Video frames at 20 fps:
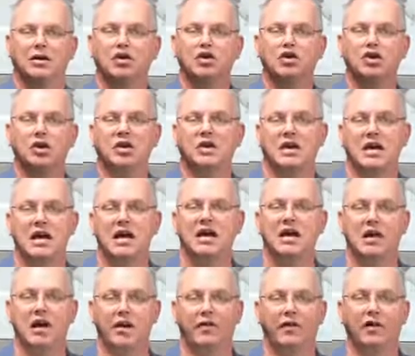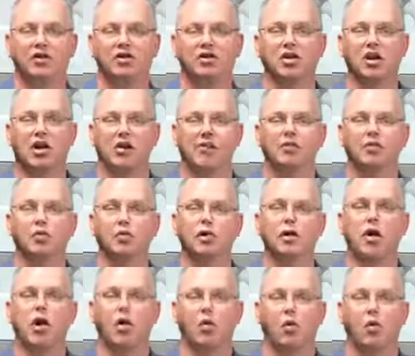You see, in and of ourselves,
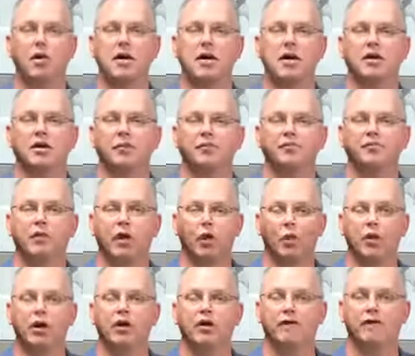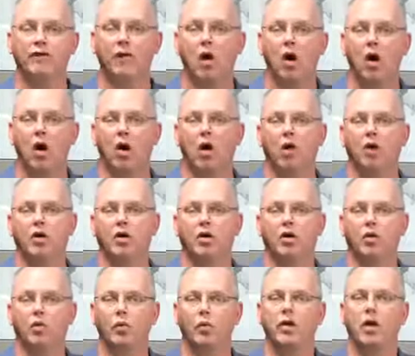we are weak. We are flawed.
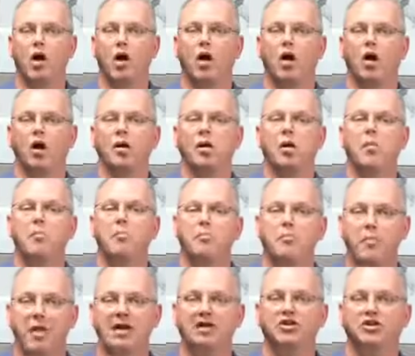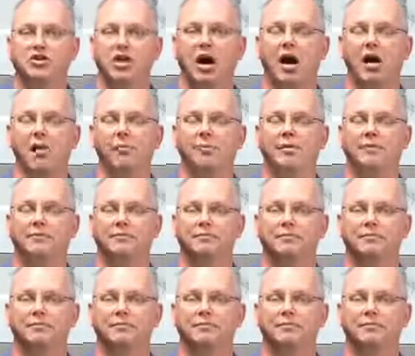We are messed up.